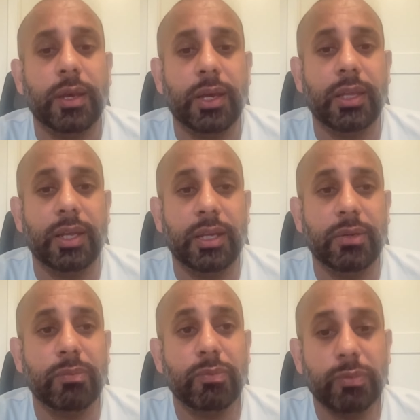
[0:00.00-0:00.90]
And
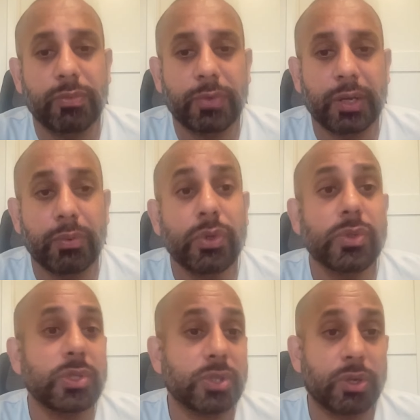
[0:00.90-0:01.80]
it
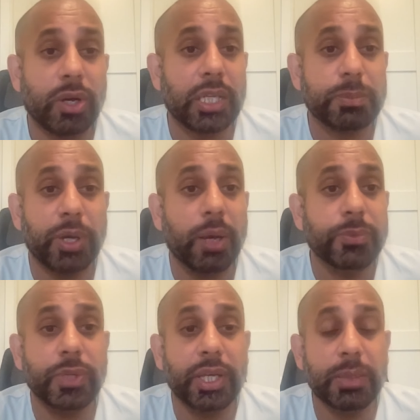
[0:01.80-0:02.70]
reduces our cost by up
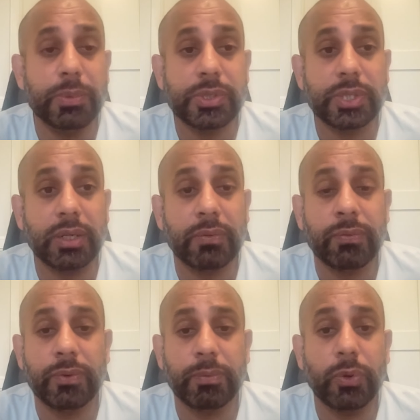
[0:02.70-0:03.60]
to 80%
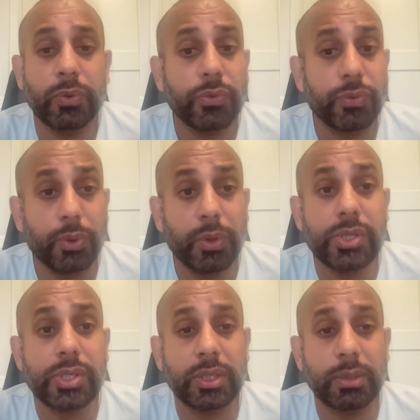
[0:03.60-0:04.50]
for both
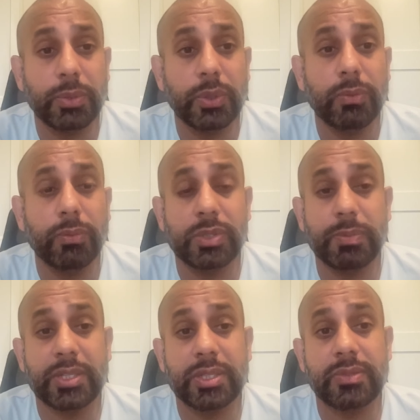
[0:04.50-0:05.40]
storage and compute, which
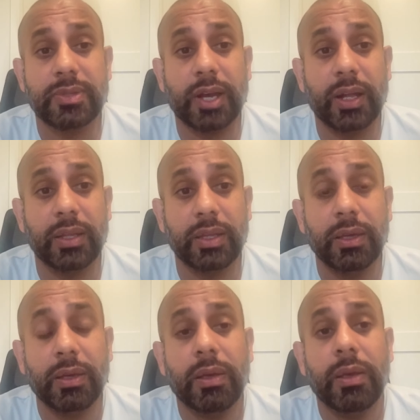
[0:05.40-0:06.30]
makes us highly
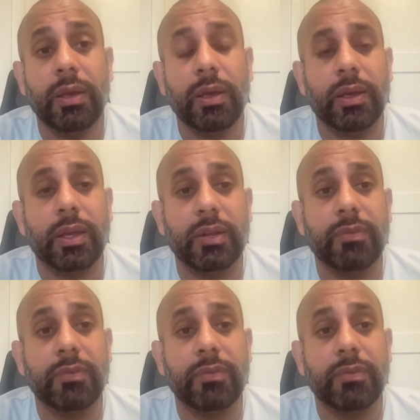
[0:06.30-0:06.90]
kind